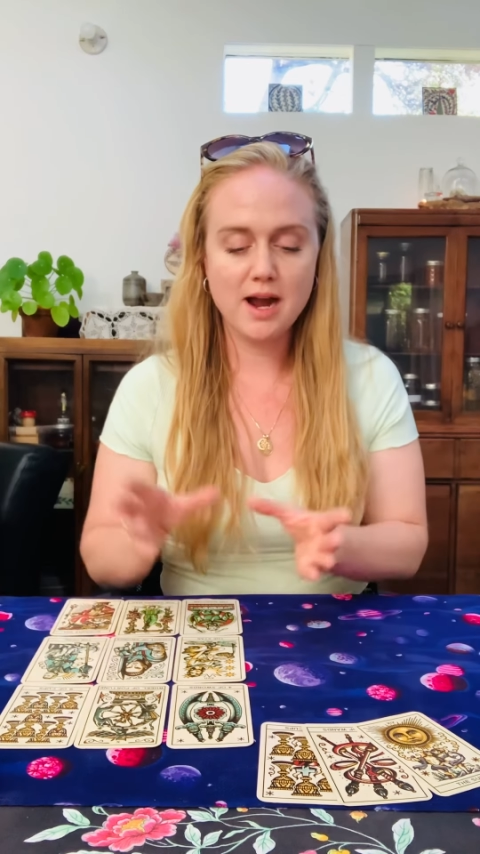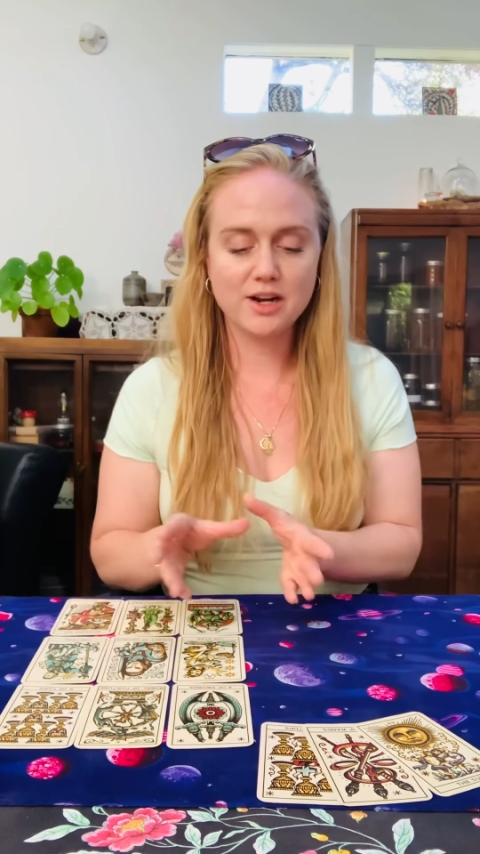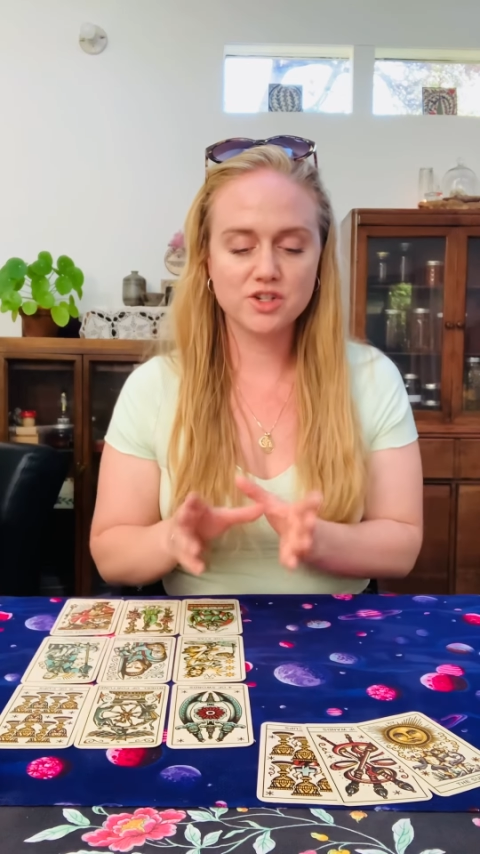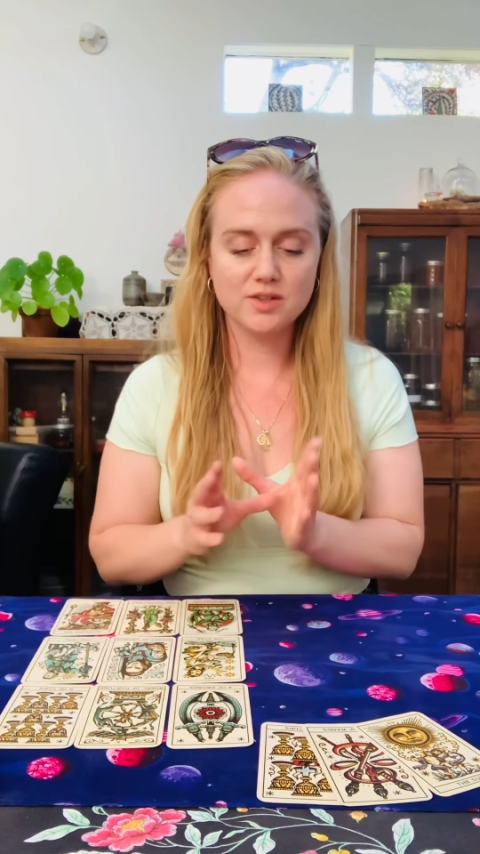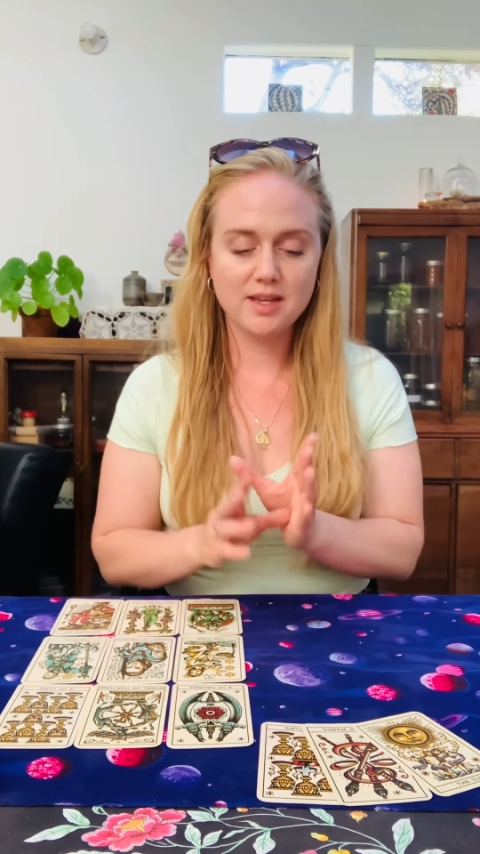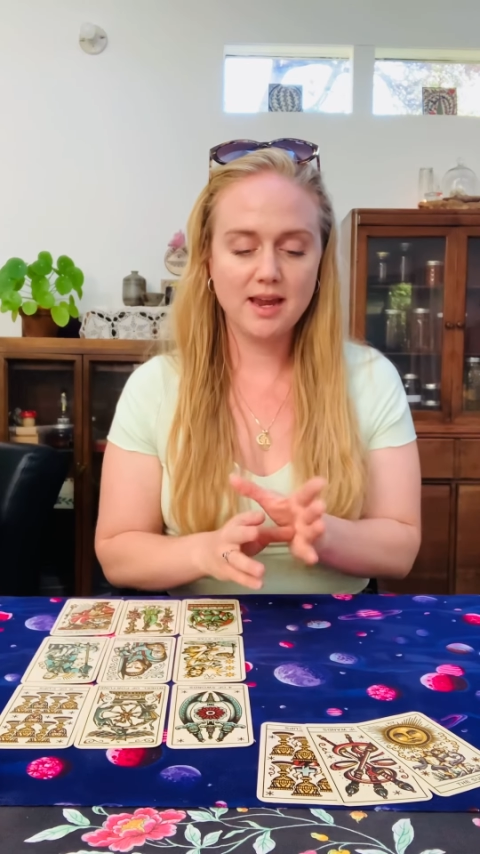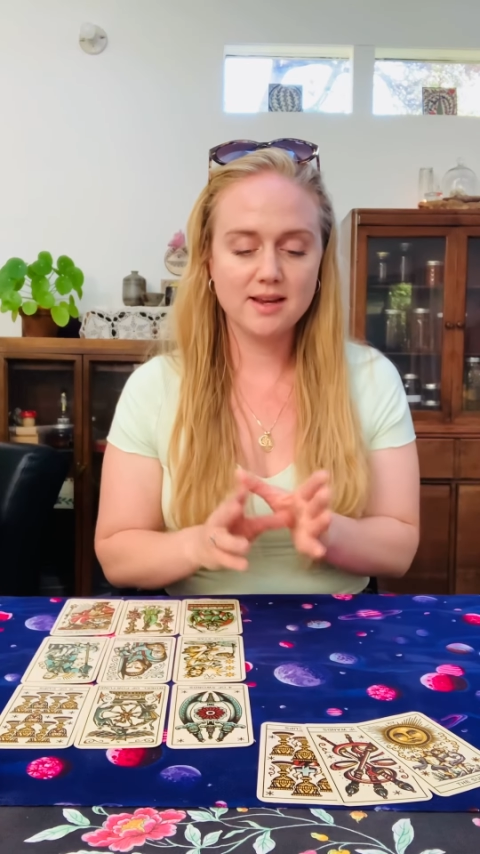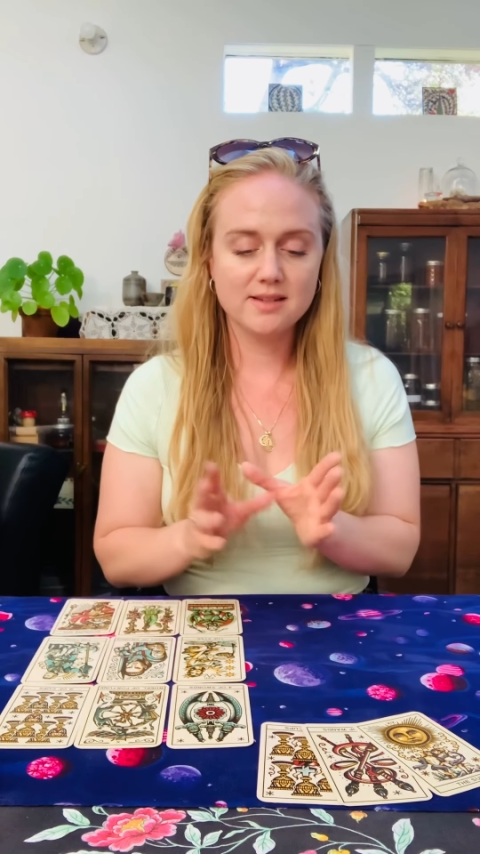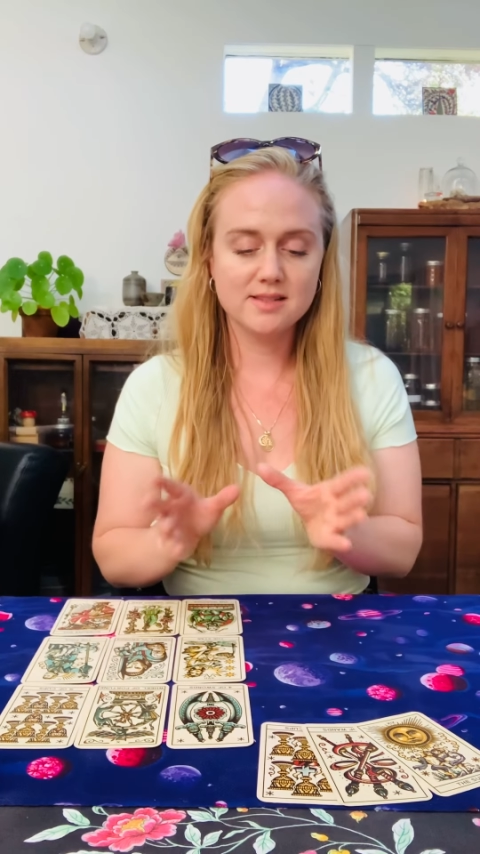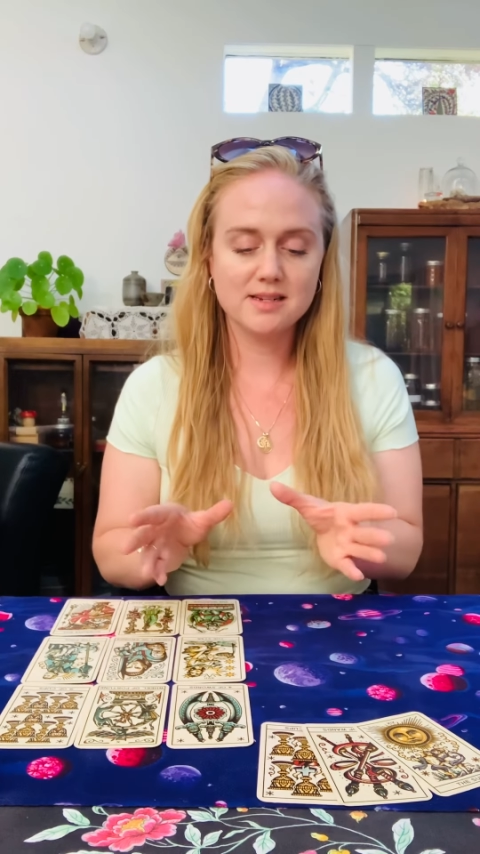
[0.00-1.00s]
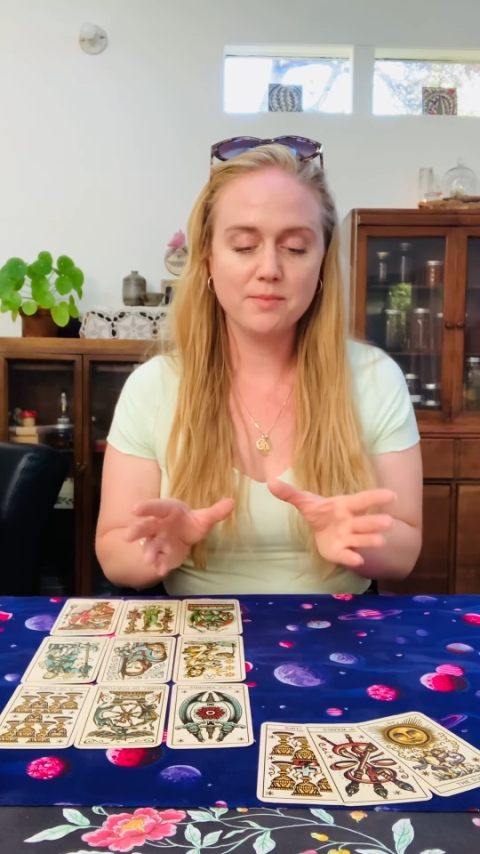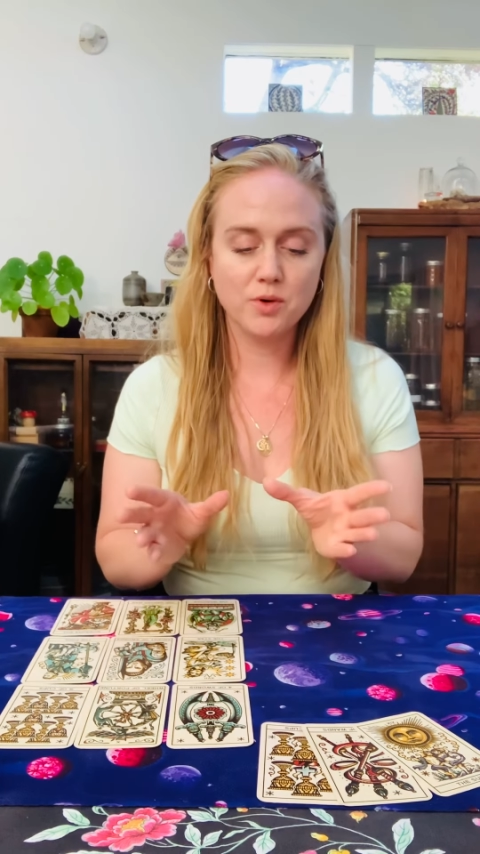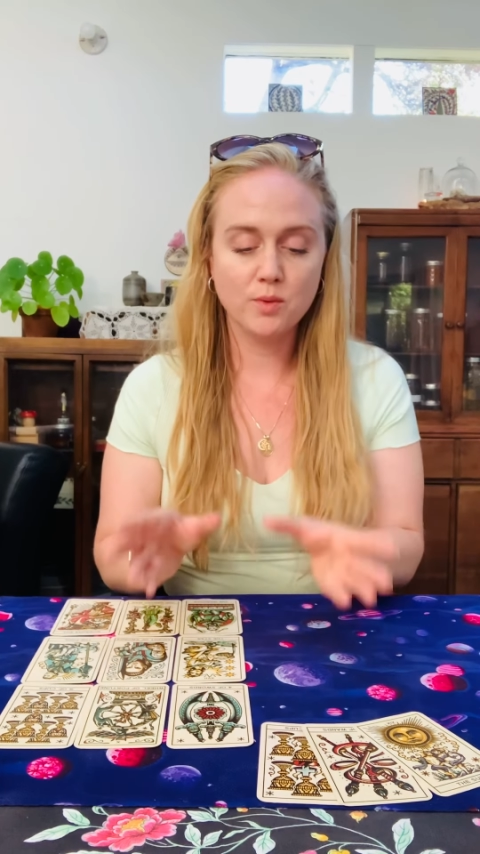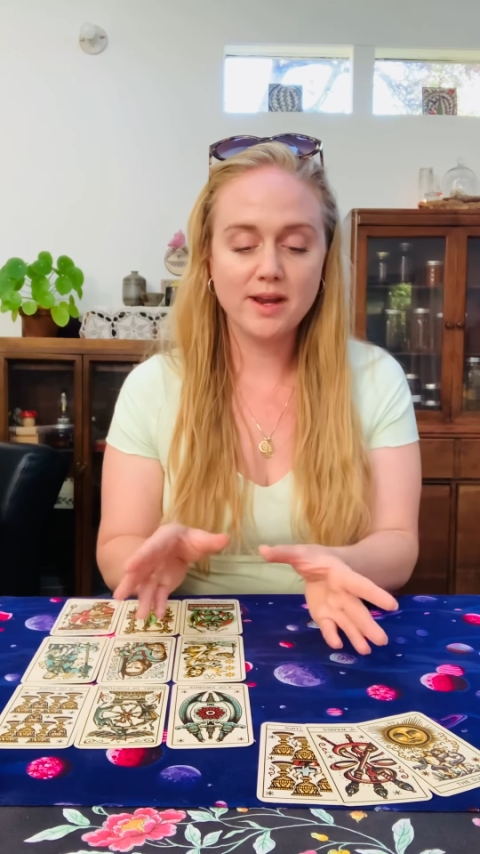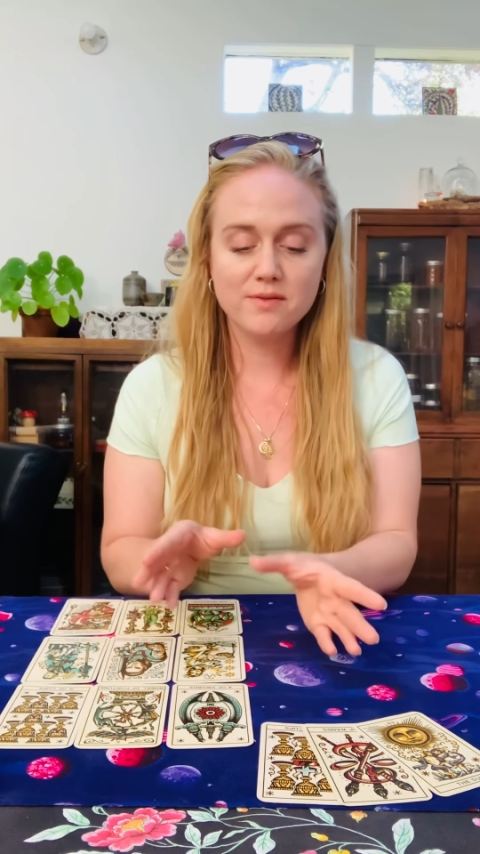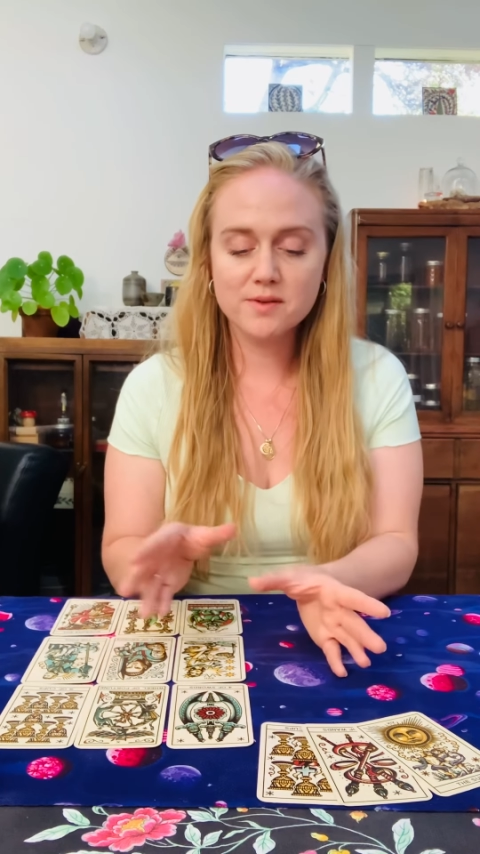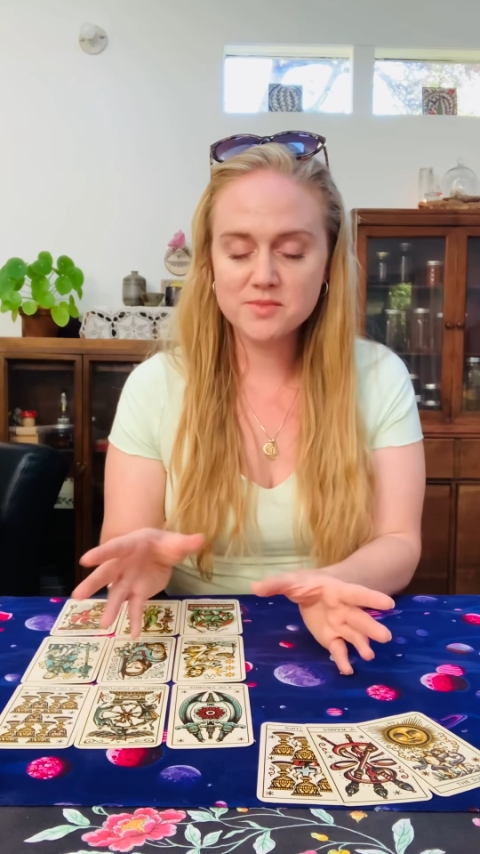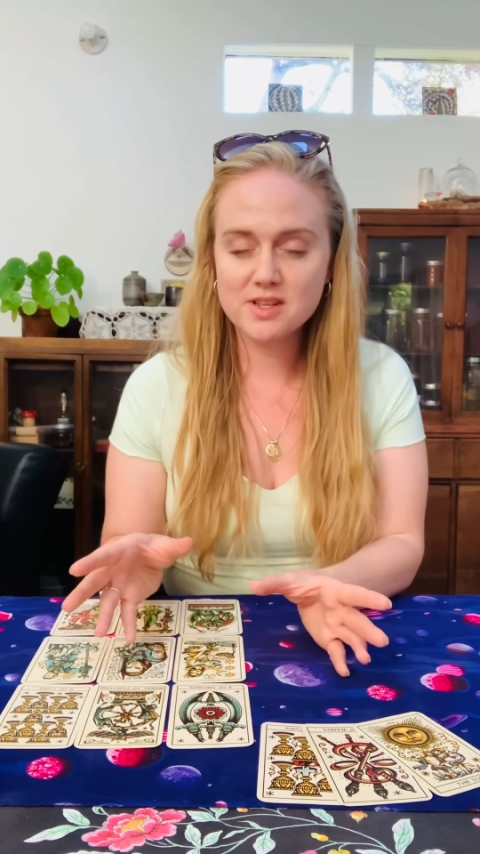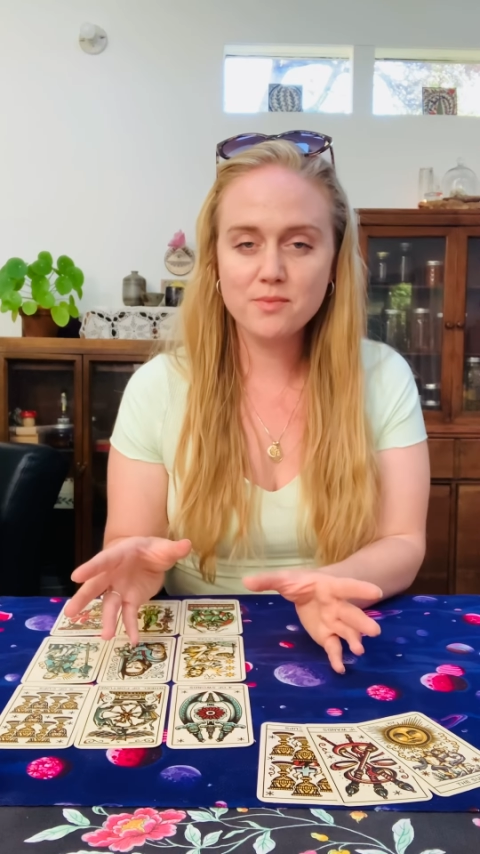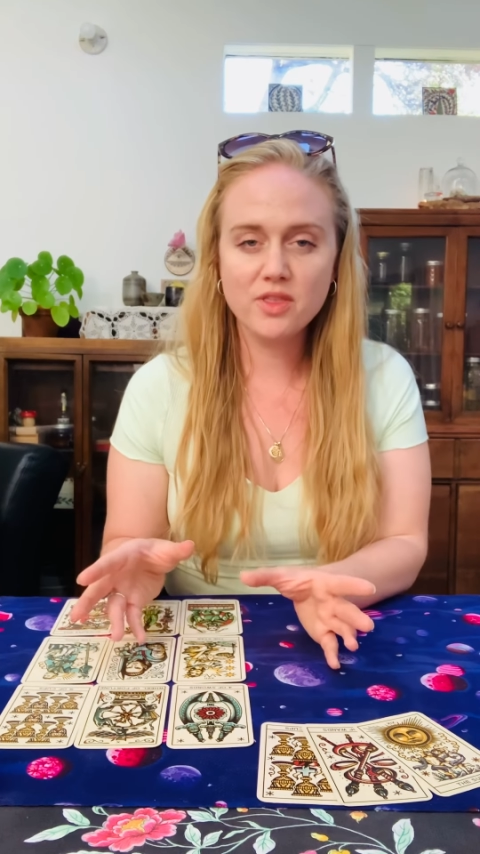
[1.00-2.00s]
actually can step away from
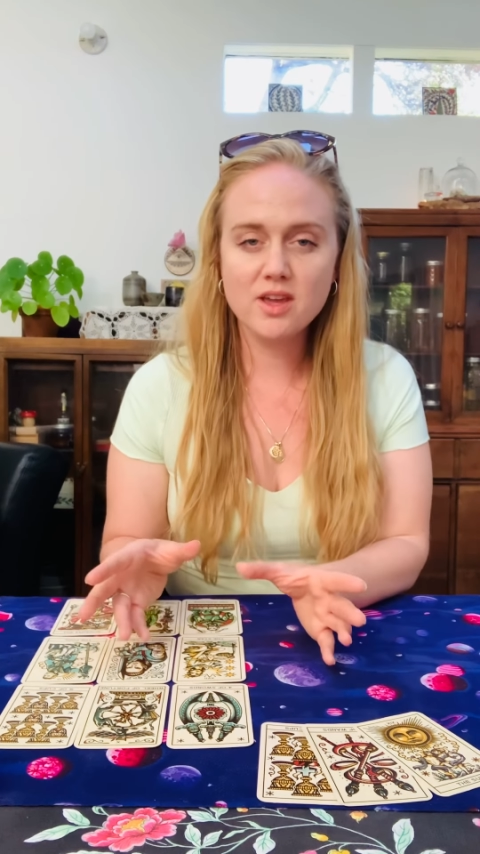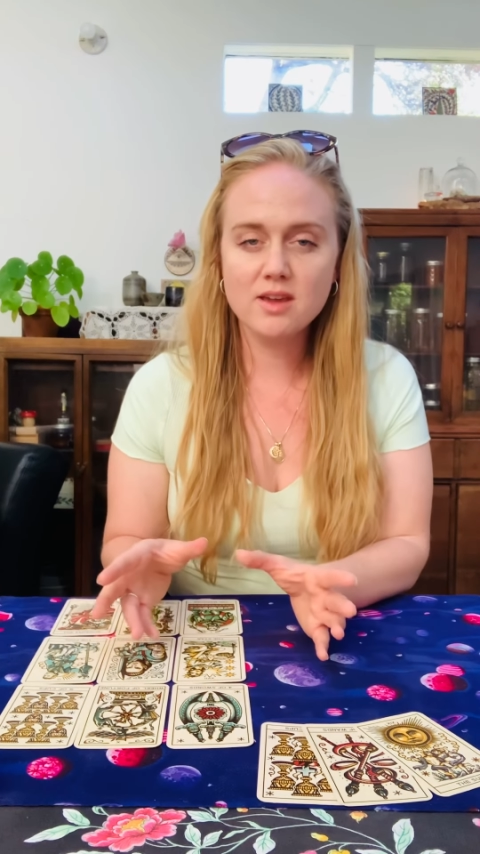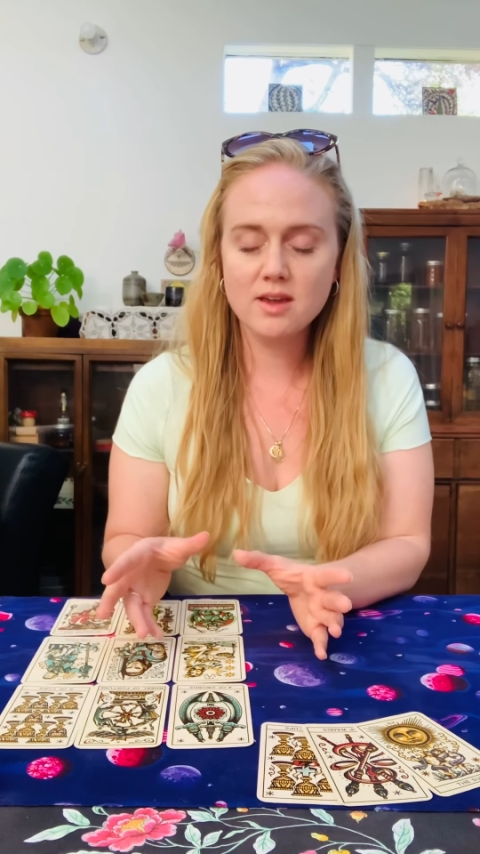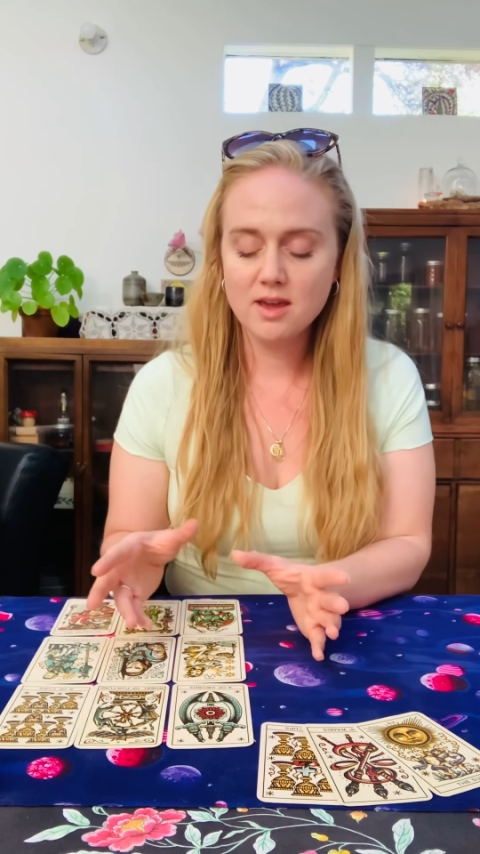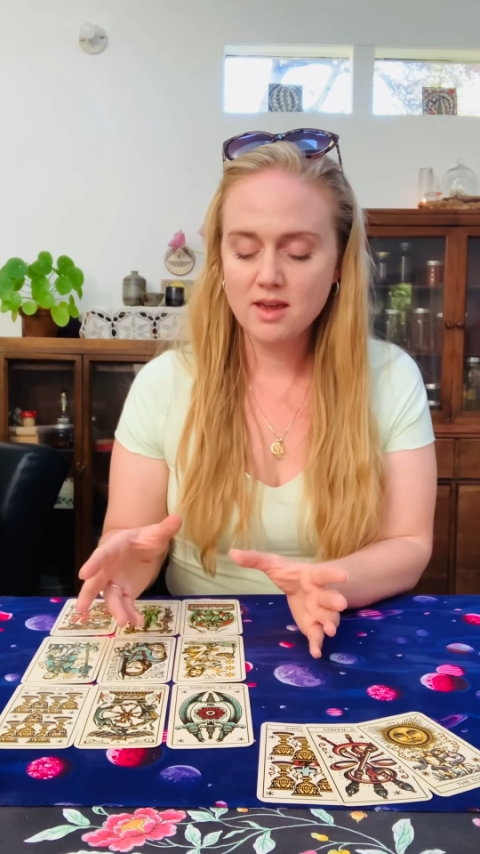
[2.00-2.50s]
something,